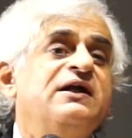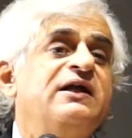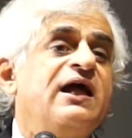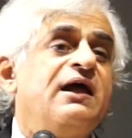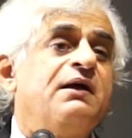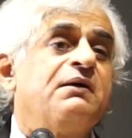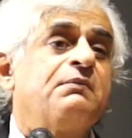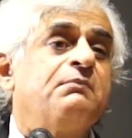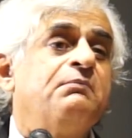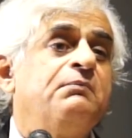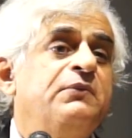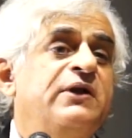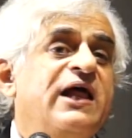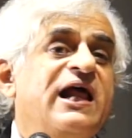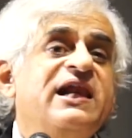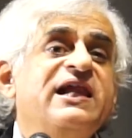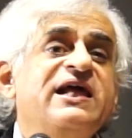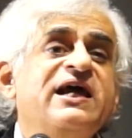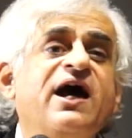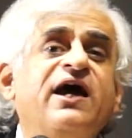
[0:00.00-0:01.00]
The
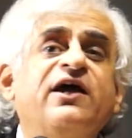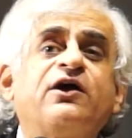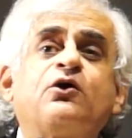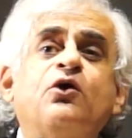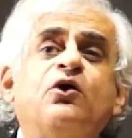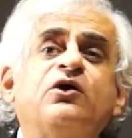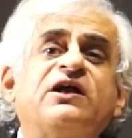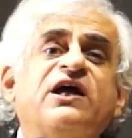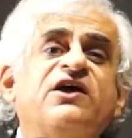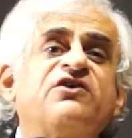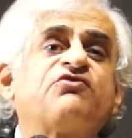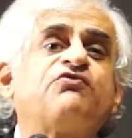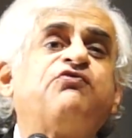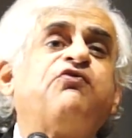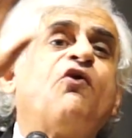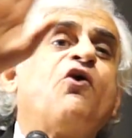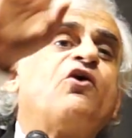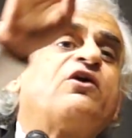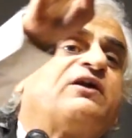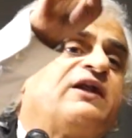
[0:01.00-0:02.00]
Delhi High Court
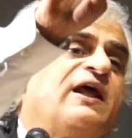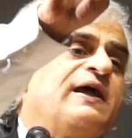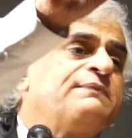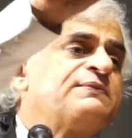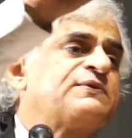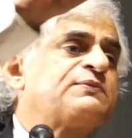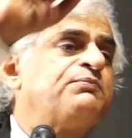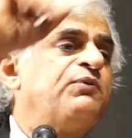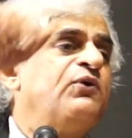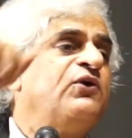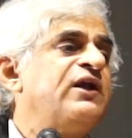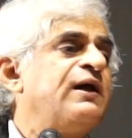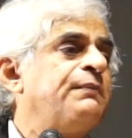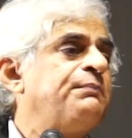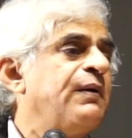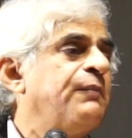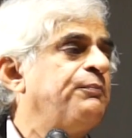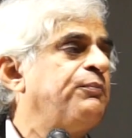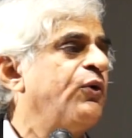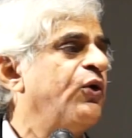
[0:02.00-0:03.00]
has 4 times pulled
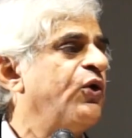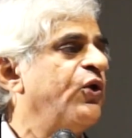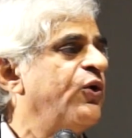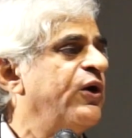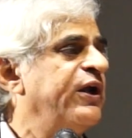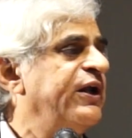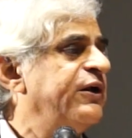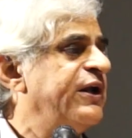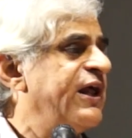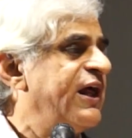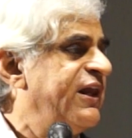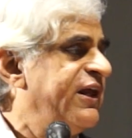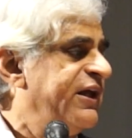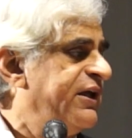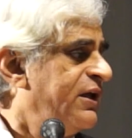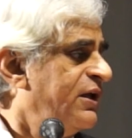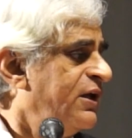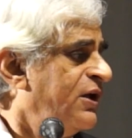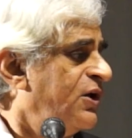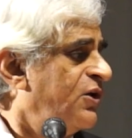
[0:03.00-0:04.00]
up Apollo in
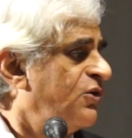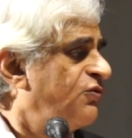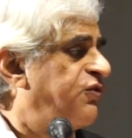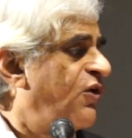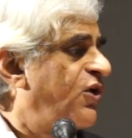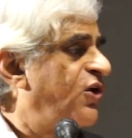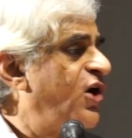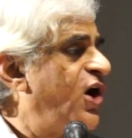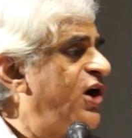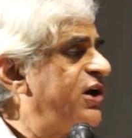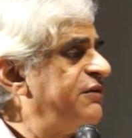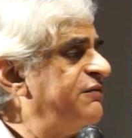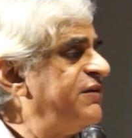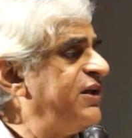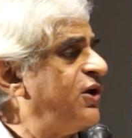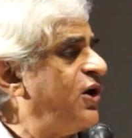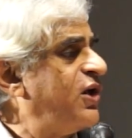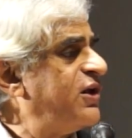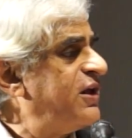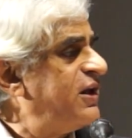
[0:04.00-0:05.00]
Delhi for not
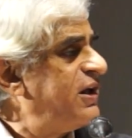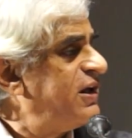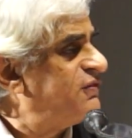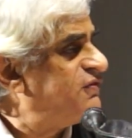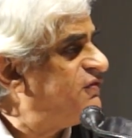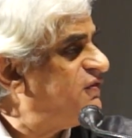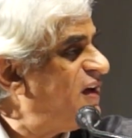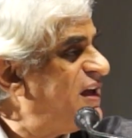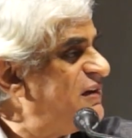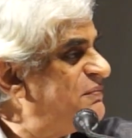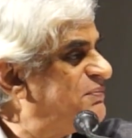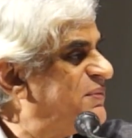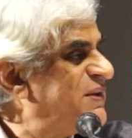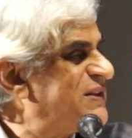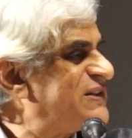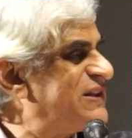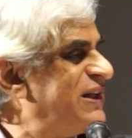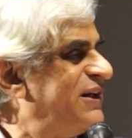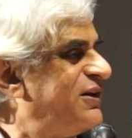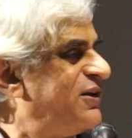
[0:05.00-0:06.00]
even honoring
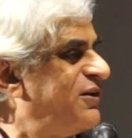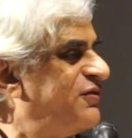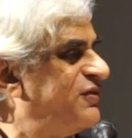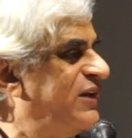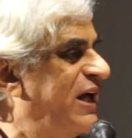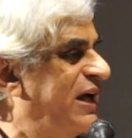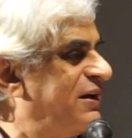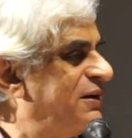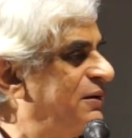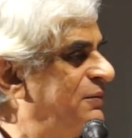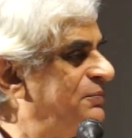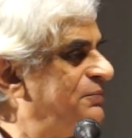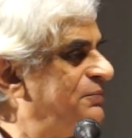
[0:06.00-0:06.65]
5% of that.